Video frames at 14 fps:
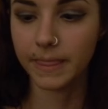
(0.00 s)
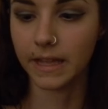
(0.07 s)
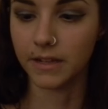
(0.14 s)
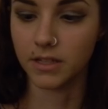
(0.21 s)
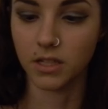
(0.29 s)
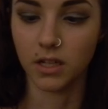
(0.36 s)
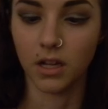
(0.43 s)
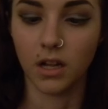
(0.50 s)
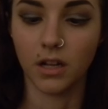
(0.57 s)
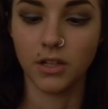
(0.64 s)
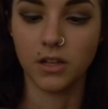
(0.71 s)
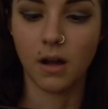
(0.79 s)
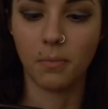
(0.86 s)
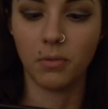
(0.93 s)
And to
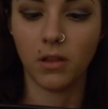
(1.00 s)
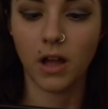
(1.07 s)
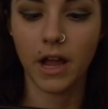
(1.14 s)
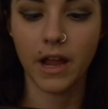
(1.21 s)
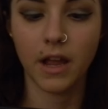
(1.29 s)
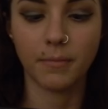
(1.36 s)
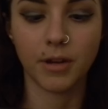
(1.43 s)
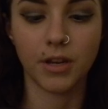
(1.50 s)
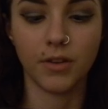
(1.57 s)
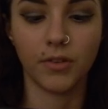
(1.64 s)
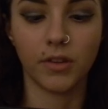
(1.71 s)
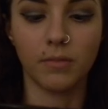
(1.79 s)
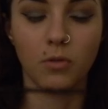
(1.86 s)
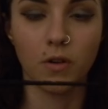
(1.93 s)
apply it, I'm going to
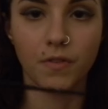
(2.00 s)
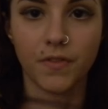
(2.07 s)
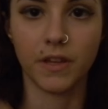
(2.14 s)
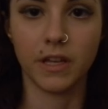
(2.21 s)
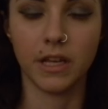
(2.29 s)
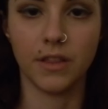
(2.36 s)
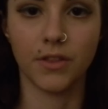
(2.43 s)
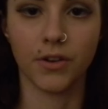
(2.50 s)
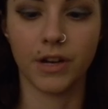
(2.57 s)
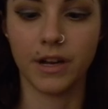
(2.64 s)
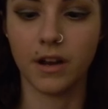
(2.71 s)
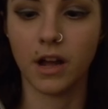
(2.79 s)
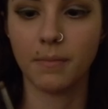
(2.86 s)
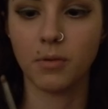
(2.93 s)
use the Morphe
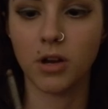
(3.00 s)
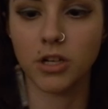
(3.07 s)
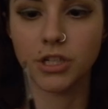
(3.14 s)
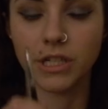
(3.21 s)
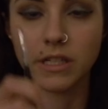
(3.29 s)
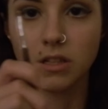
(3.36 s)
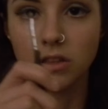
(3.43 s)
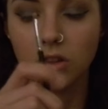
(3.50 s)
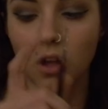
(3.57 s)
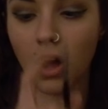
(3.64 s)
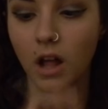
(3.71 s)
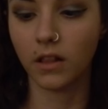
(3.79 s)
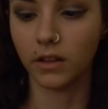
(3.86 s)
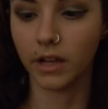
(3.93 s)
E39 brush. It's a
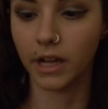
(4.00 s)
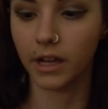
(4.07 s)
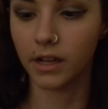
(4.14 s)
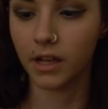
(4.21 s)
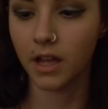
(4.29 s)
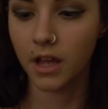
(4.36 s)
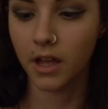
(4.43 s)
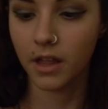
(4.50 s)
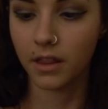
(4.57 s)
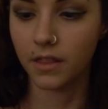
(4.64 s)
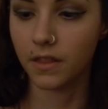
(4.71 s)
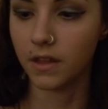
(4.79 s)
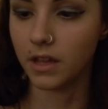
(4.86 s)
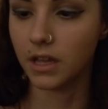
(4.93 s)
lot like
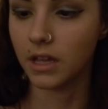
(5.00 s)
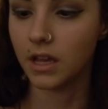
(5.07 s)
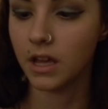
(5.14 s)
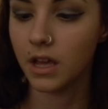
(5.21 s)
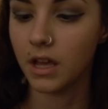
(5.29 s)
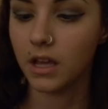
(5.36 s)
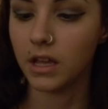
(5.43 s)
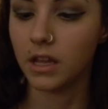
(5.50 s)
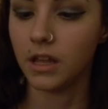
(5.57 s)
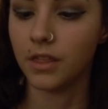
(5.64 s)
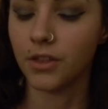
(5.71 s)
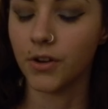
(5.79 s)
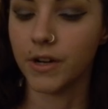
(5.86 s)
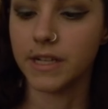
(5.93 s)
the
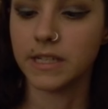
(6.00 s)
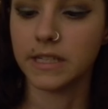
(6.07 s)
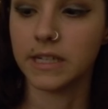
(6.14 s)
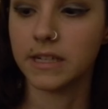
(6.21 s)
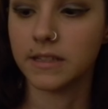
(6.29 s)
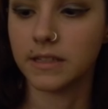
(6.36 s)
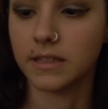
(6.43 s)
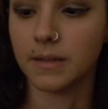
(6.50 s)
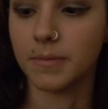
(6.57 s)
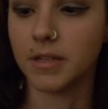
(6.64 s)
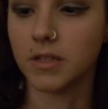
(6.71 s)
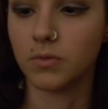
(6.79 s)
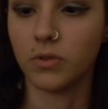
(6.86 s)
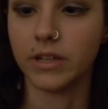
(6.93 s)
E36, except
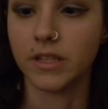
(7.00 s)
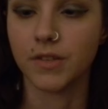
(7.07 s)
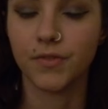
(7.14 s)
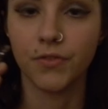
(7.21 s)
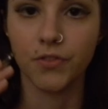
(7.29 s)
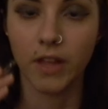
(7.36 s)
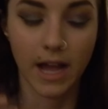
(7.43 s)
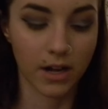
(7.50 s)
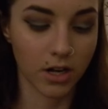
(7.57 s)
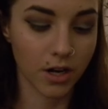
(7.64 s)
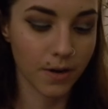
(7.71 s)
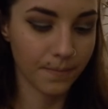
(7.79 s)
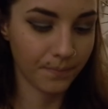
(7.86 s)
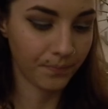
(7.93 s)
this one is flatter.